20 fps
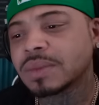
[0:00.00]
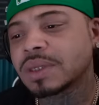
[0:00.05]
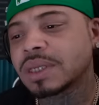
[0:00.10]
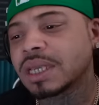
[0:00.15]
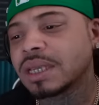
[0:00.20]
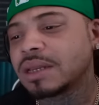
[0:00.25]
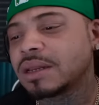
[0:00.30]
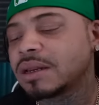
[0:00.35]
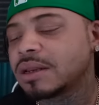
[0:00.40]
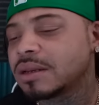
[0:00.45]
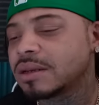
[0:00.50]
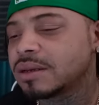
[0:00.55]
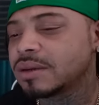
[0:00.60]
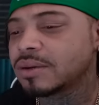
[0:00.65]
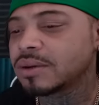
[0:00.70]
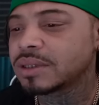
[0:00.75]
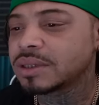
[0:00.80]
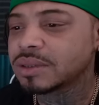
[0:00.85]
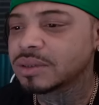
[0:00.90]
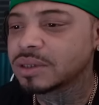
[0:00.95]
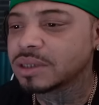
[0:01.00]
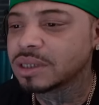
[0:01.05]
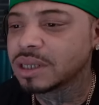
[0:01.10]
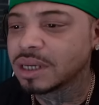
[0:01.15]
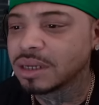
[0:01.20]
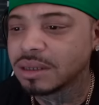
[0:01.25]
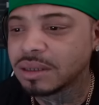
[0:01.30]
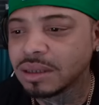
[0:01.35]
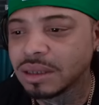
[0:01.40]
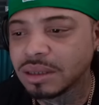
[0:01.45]
Kenny didn't do it to you,
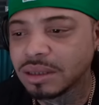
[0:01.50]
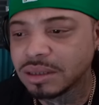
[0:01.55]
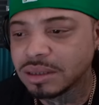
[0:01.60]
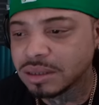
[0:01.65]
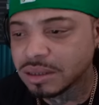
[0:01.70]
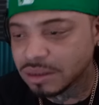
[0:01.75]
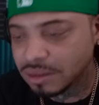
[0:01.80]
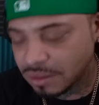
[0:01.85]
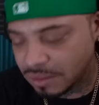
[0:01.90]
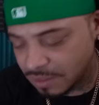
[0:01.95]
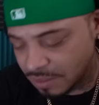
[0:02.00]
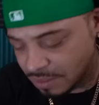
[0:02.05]
they did it to you.